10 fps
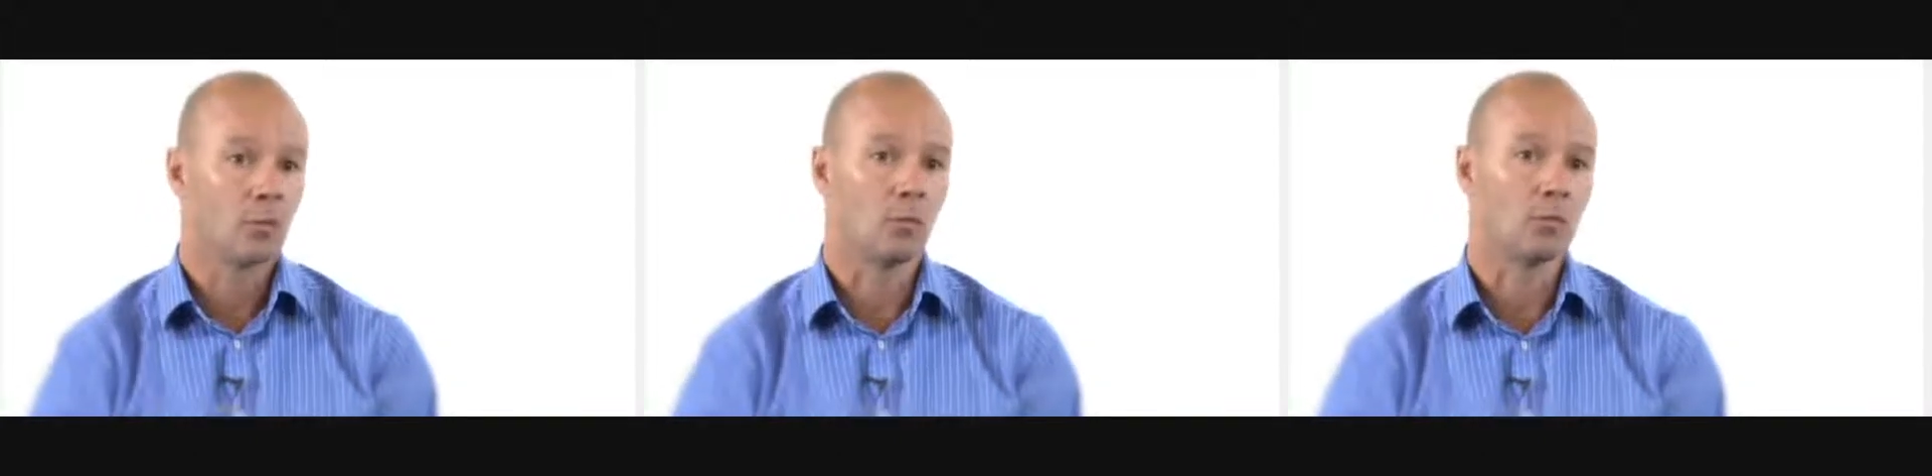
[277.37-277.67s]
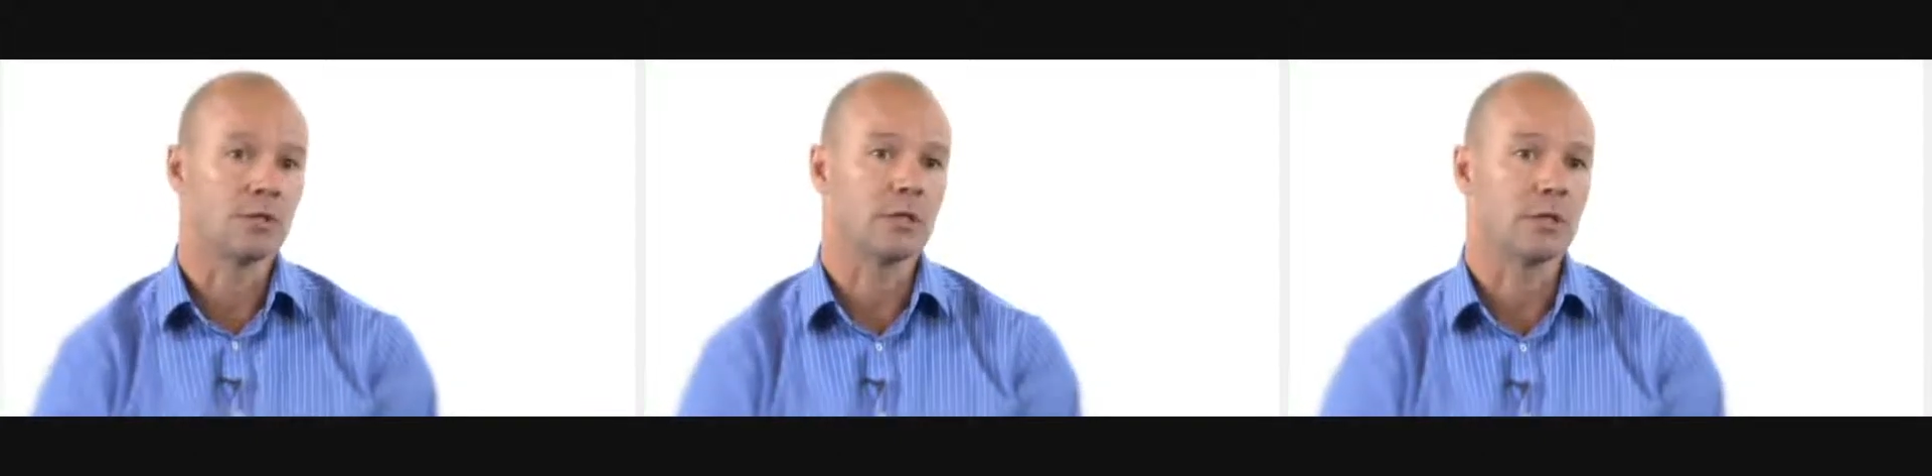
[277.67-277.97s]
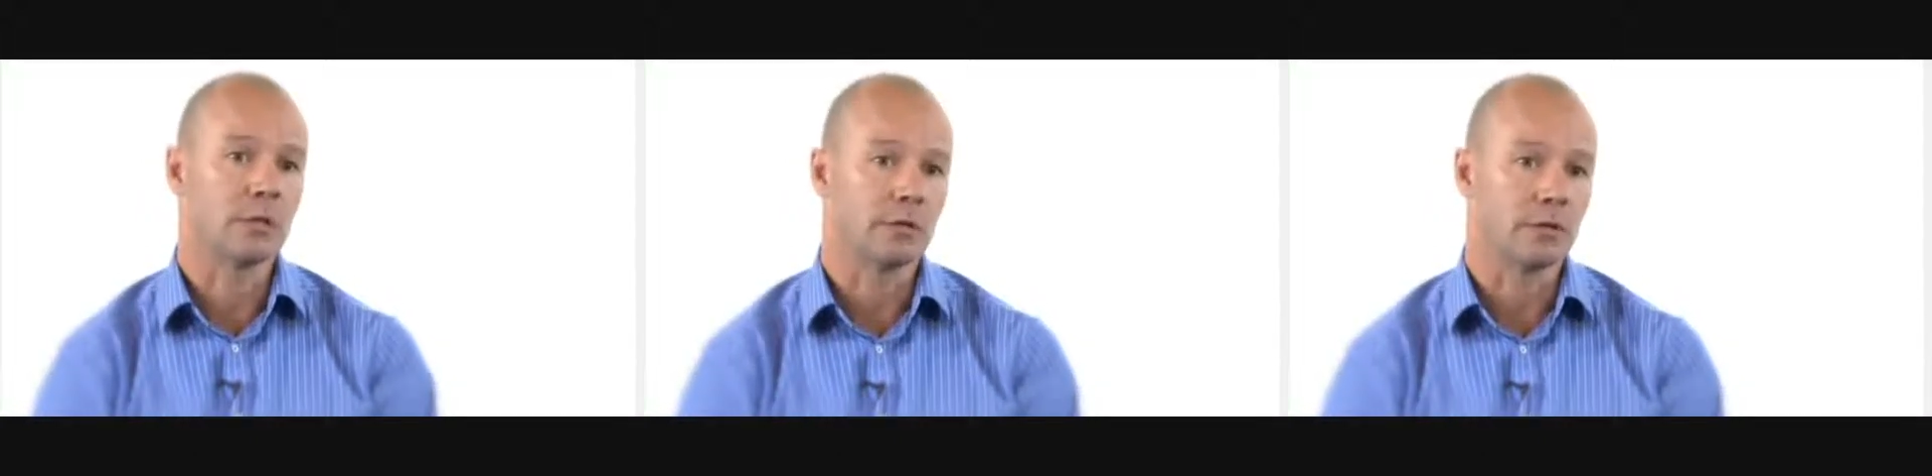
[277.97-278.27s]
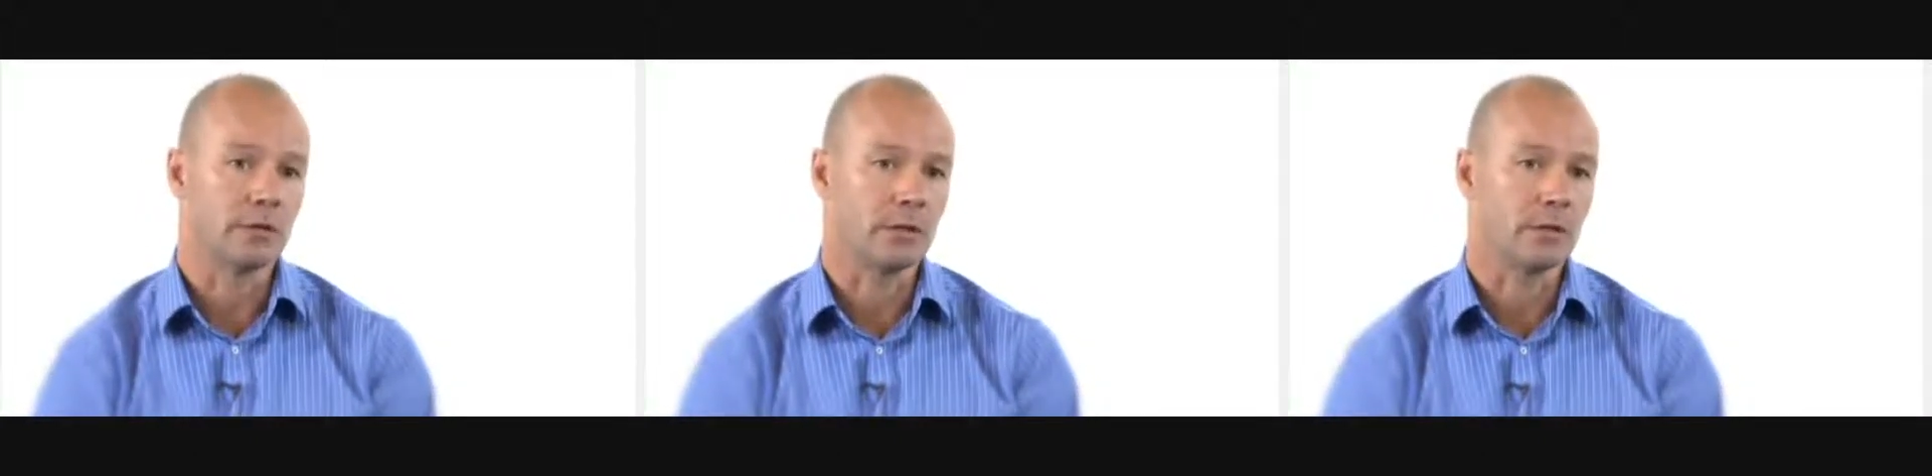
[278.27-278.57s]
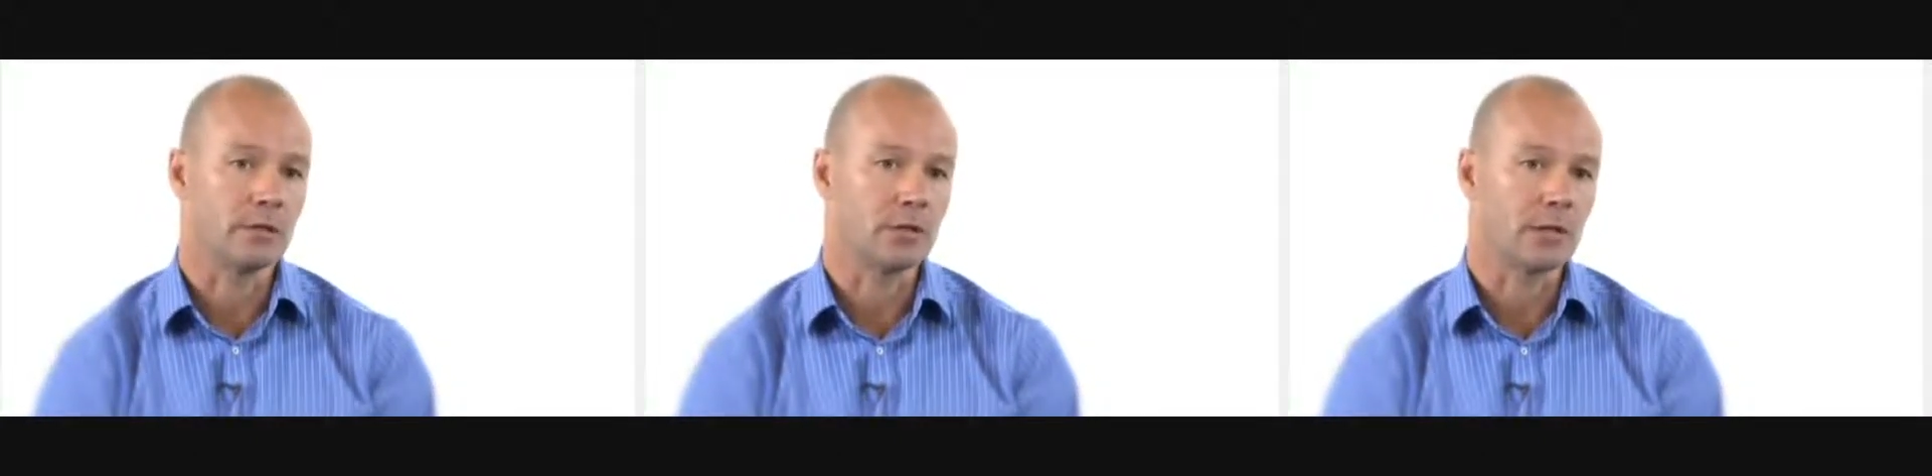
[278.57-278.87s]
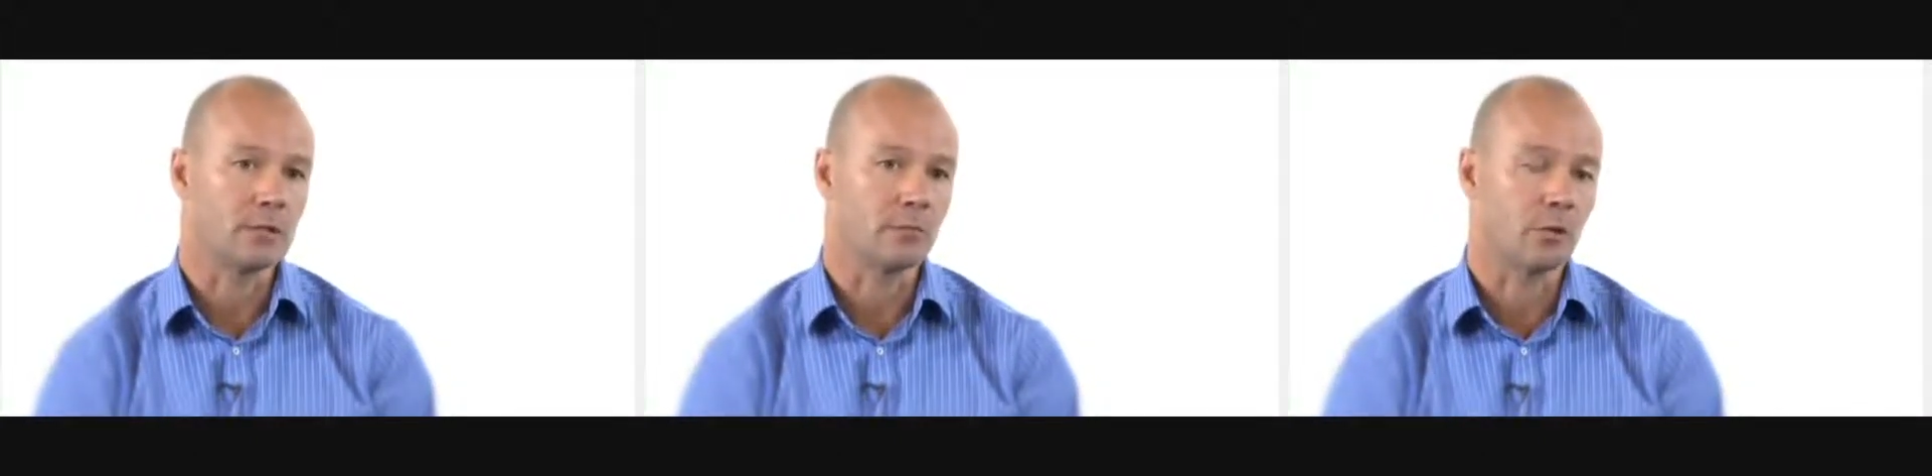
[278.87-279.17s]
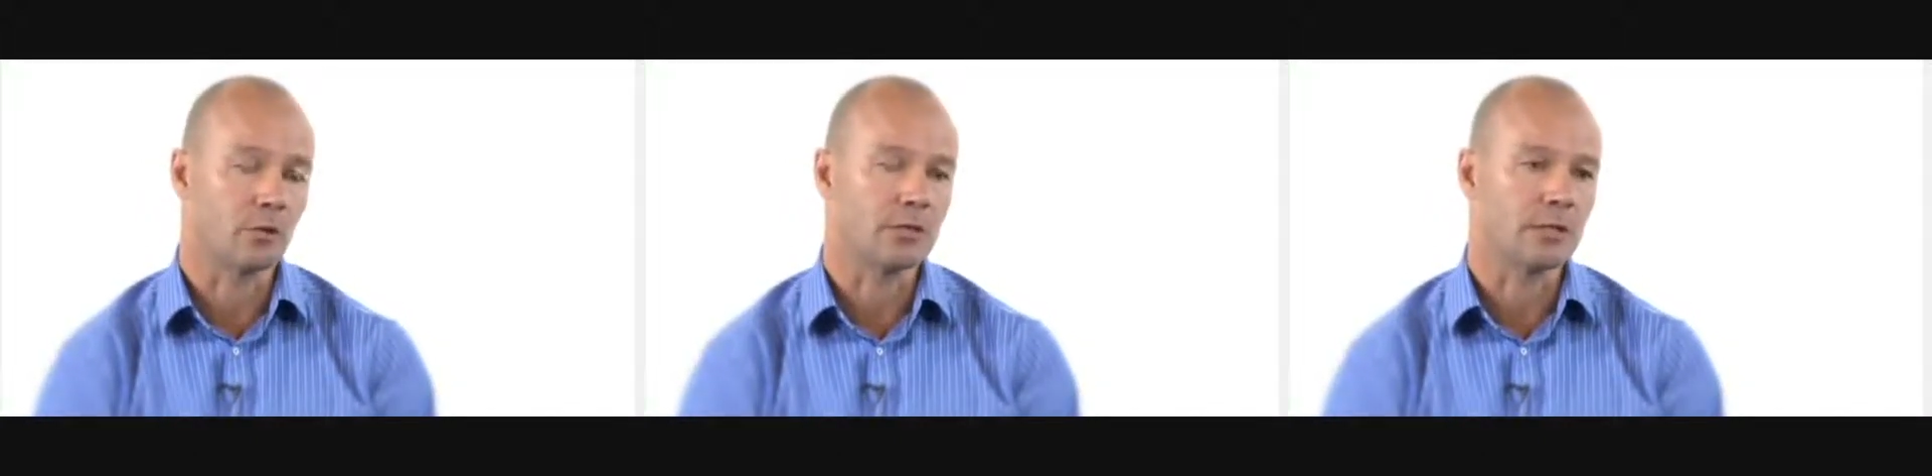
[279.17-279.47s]
what was in the shakes, the
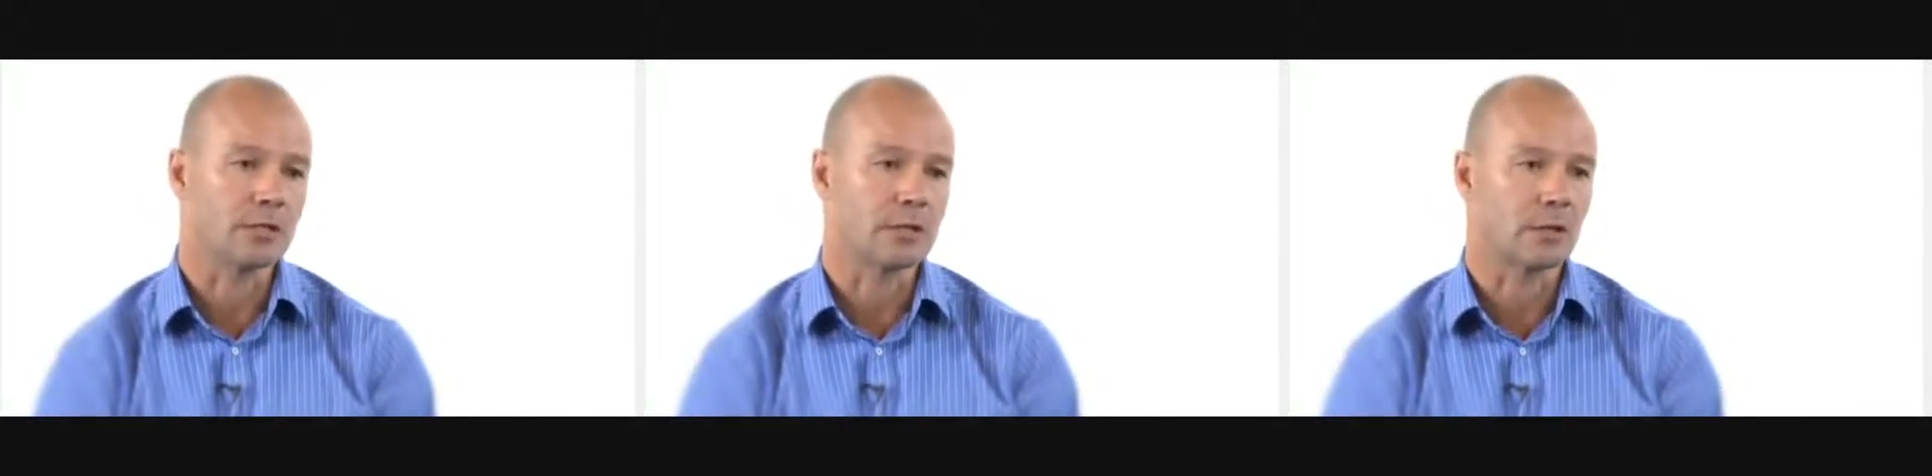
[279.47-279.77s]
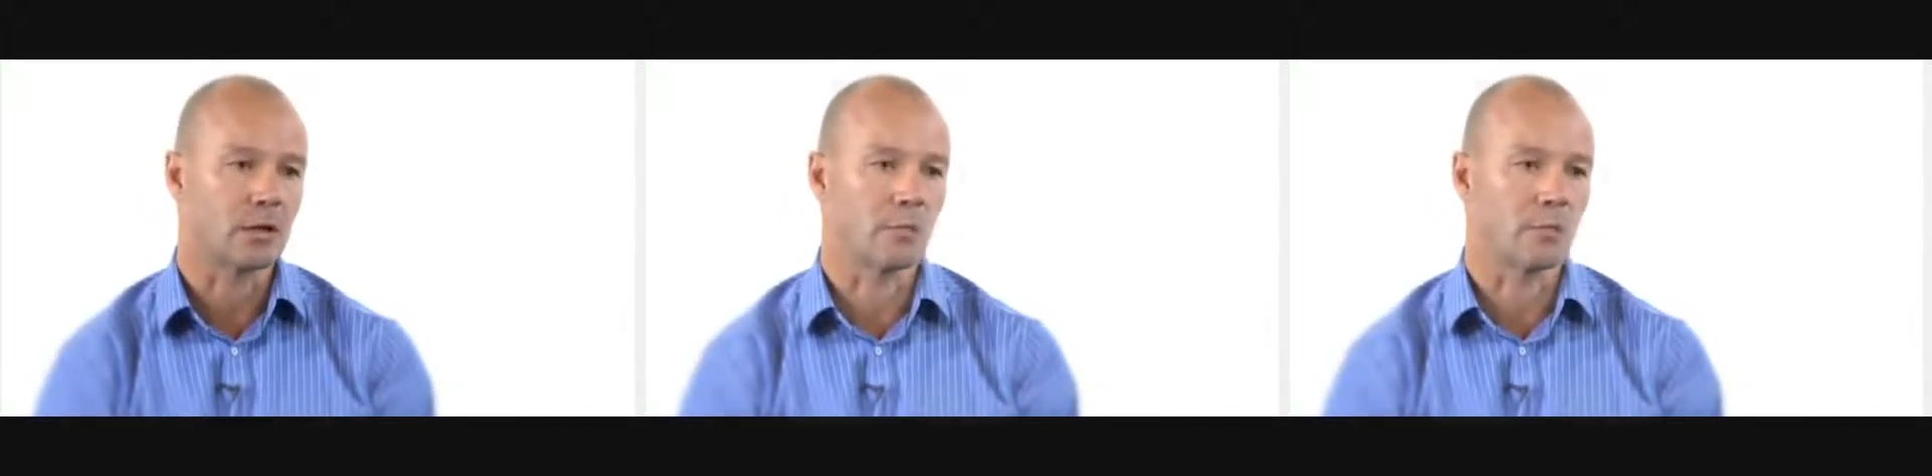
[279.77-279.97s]
proteins and the